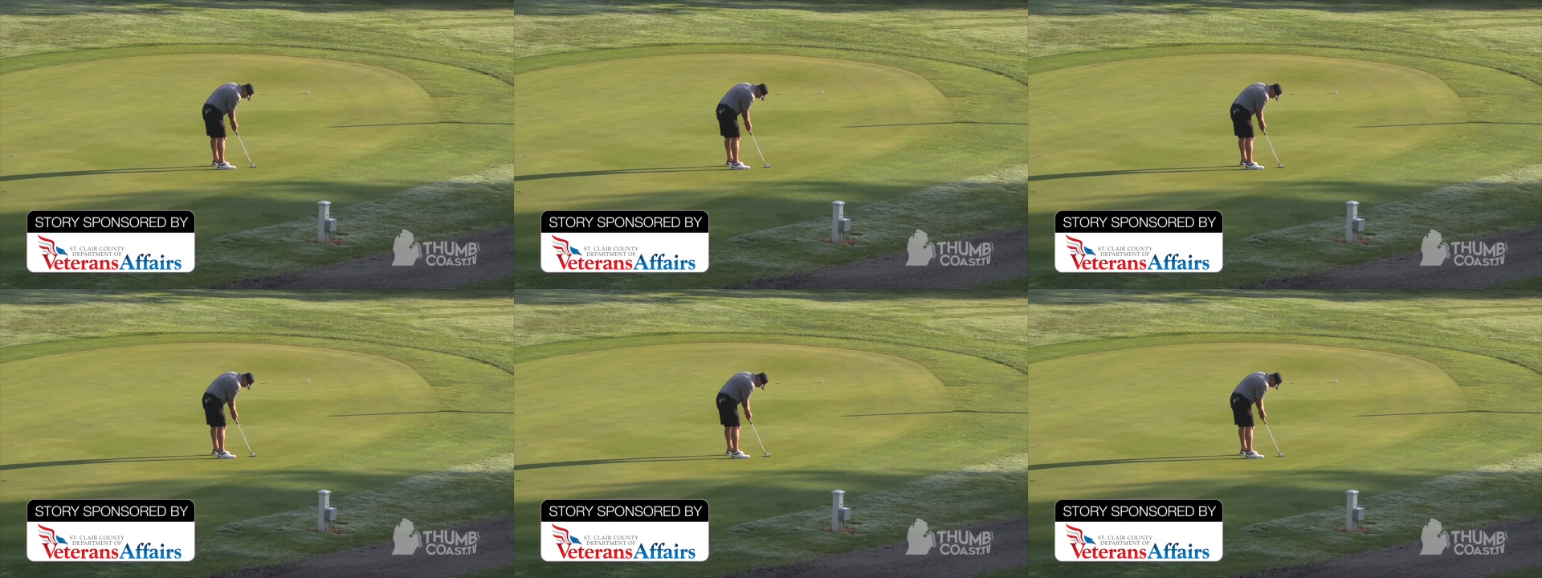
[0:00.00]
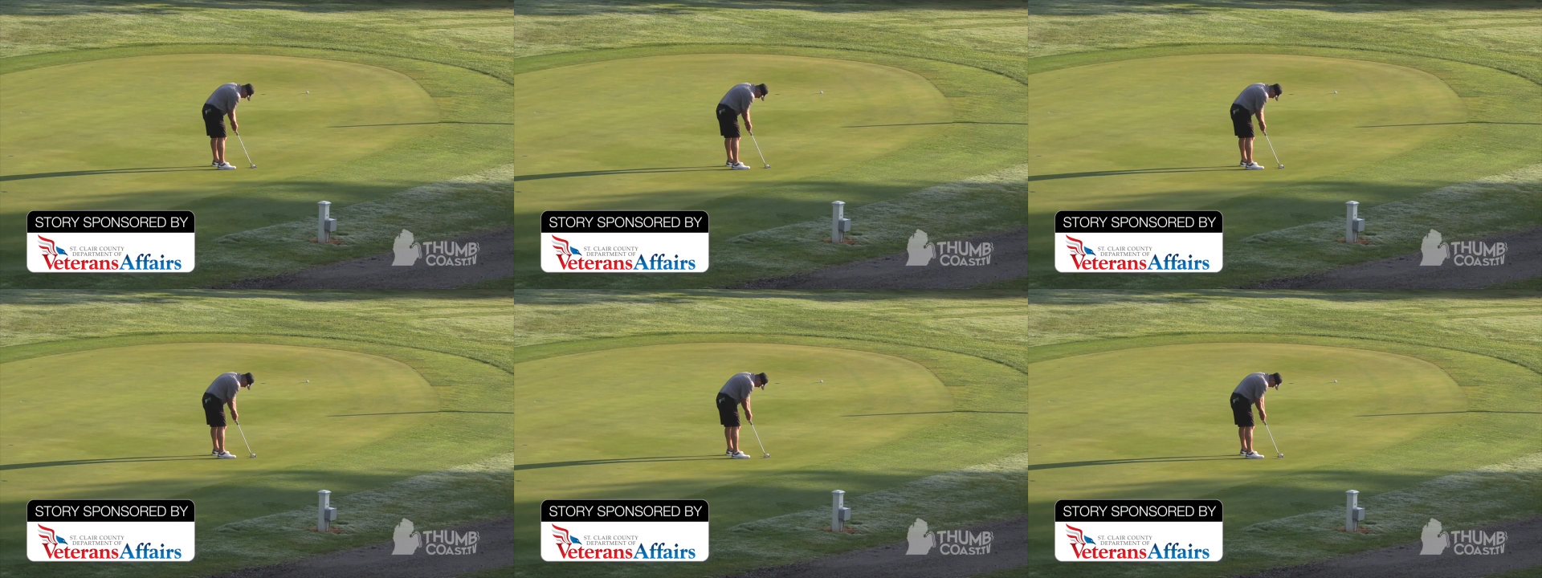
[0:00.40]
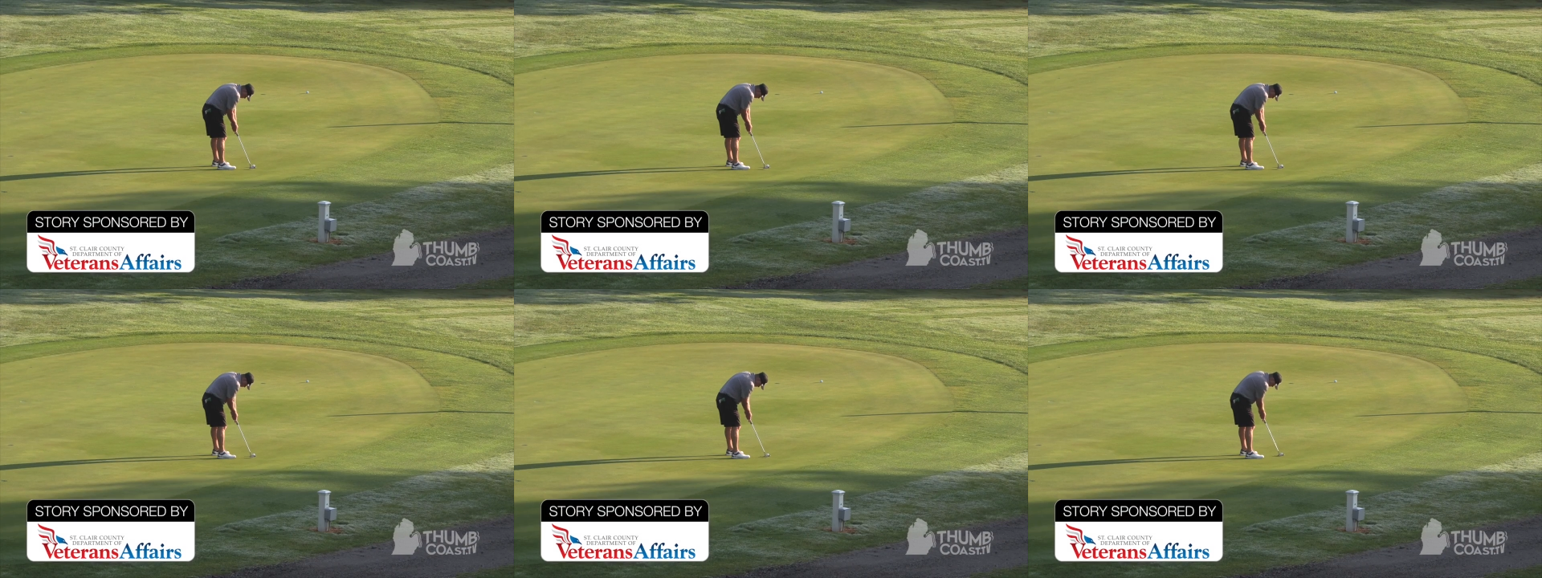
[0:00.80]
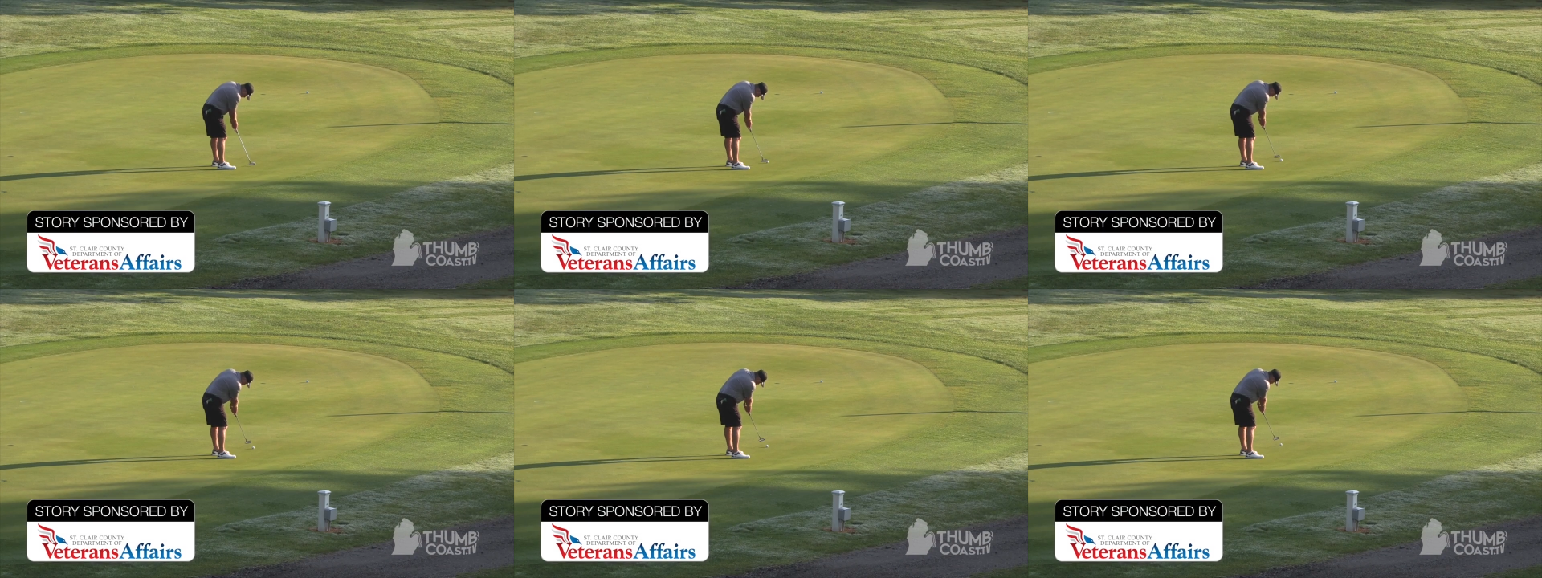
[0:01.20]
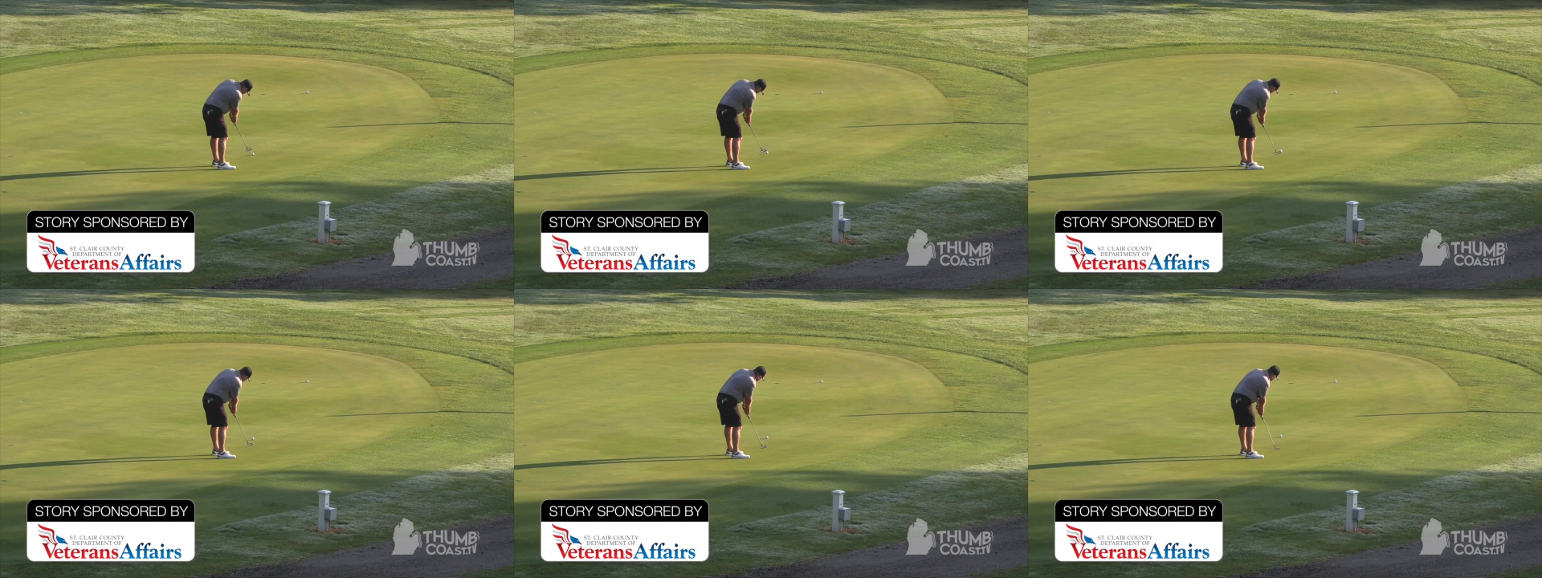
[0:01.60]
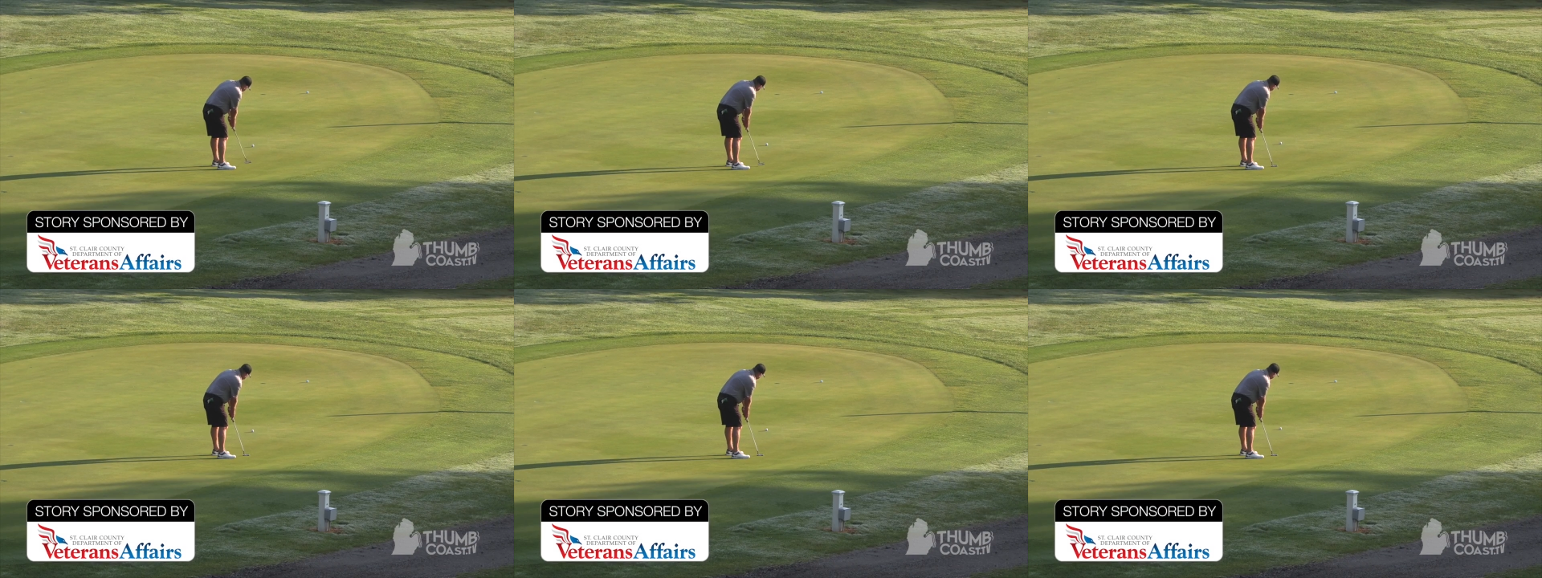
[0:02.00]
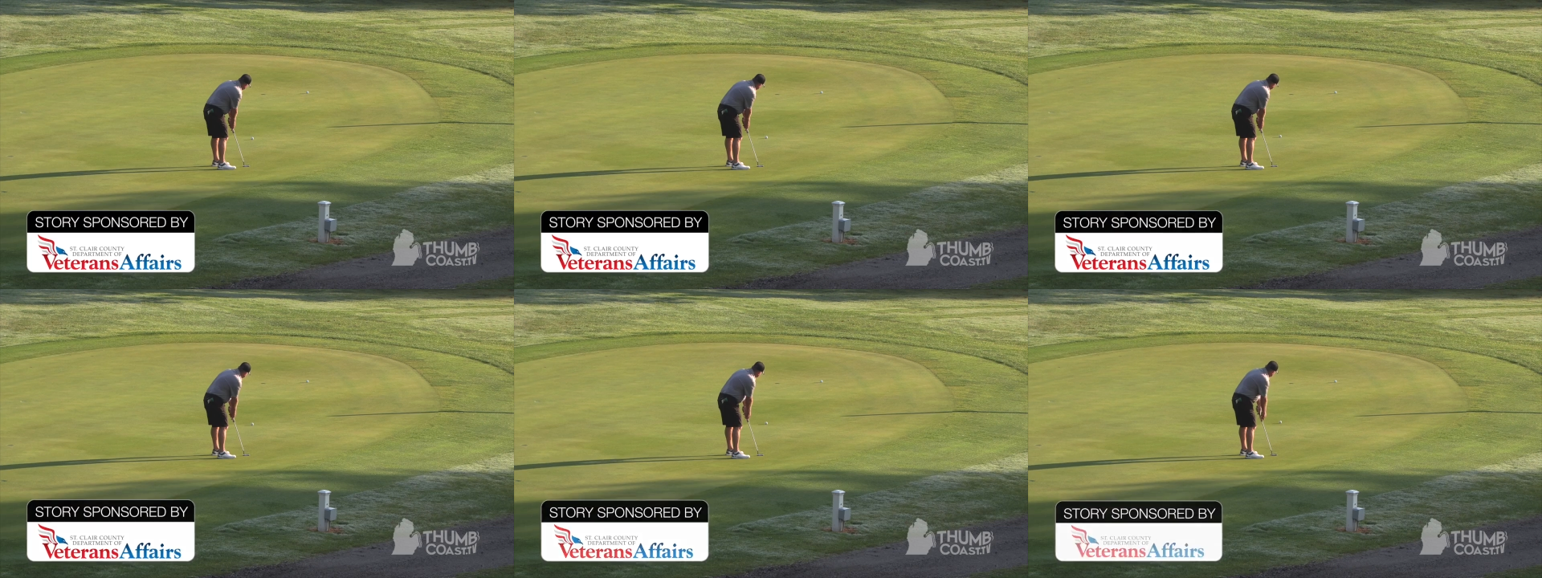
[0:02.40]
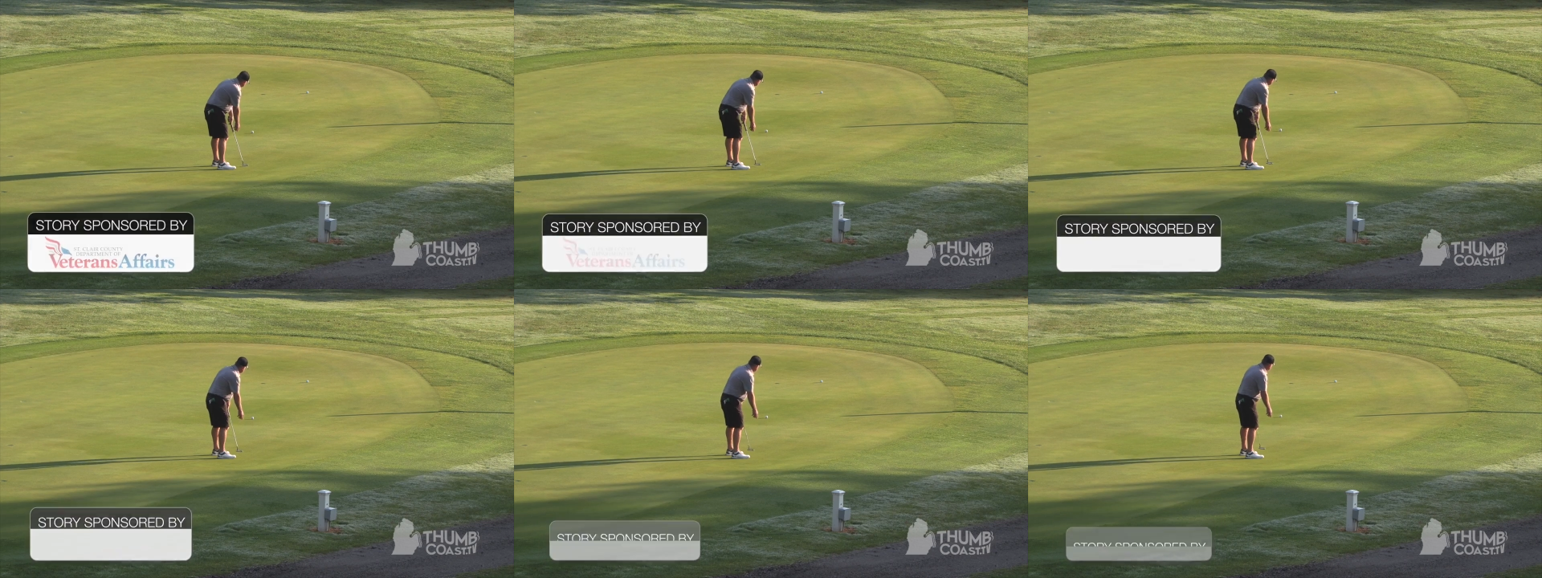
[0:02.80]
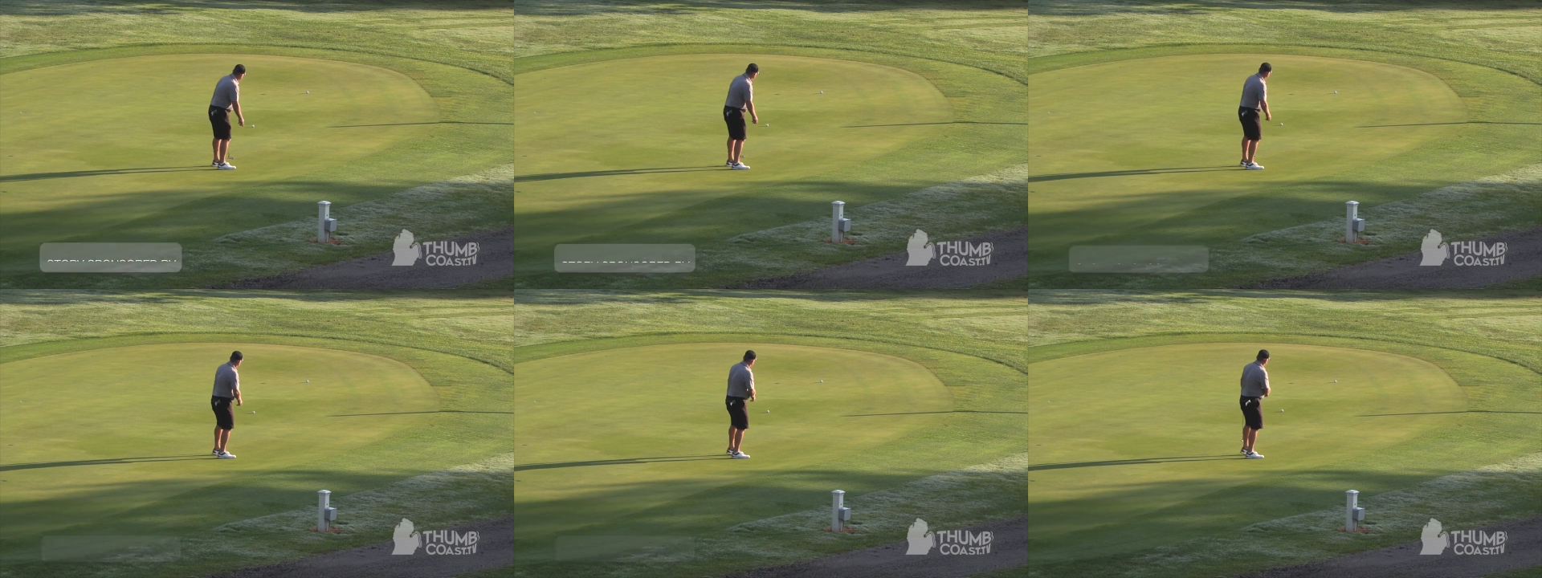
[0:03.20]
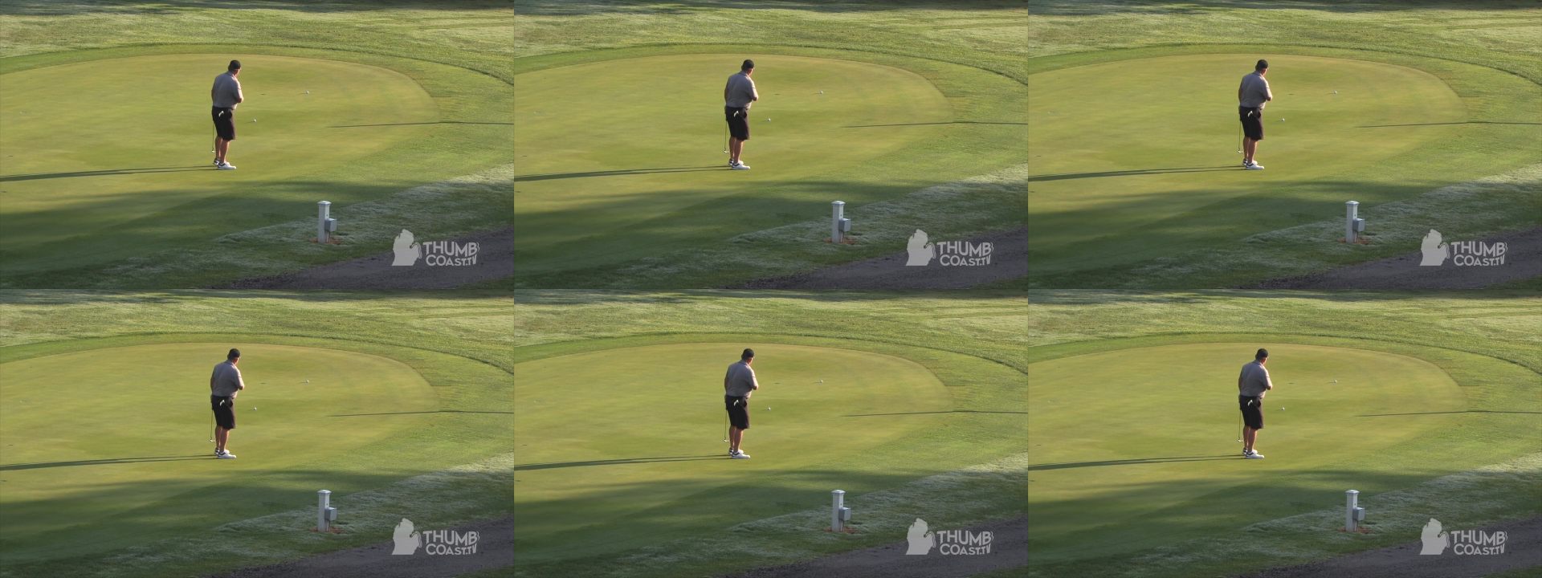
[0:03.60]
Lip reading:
(no speaker visible)